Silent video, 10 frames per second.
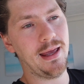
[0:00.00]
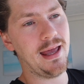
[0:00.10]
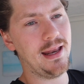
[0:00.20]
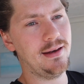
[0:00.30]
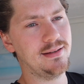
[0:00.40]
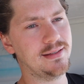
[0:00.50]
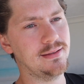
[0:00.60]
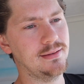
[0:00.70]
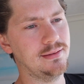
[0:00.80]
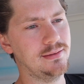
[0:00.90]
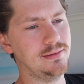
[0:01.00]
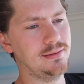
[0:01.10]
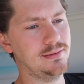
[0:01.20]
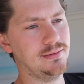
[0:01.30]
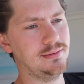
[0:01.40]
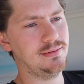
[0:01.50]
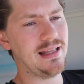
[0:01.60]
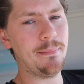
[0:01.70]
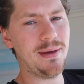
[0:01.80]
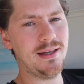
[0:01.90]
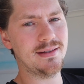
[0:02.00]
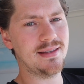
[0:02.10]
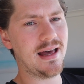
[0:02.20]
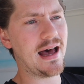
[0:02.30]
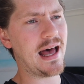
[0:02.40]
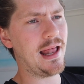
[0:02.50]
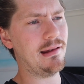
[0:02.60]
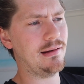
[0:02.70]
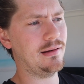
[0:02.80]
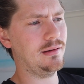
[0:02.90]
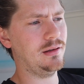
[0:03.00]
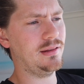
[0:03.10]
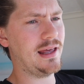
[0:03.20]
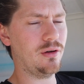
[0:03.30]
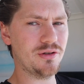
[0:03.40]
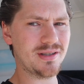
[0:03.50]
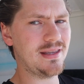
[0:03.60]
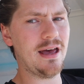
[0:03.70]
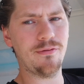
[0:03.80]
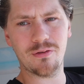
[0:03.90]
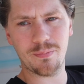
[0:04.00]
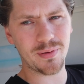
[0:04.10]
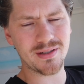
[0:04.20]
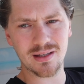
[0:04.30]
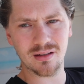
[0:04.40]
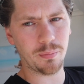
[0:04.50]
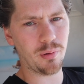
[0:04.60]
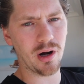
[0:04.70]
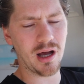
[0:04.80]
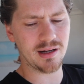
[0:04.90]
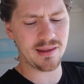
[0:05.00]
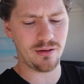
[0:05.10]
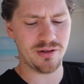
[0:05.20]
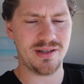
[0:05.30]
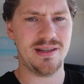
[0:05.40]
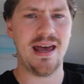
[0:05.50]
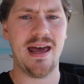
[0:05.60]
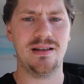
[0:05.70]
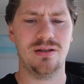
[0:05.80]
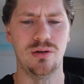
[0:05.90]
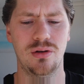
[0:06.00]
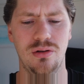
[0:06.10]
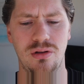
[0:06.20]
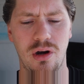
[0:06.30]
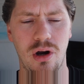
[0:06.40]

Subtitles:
And that means that they're not just there for a particular product. They're not just there to,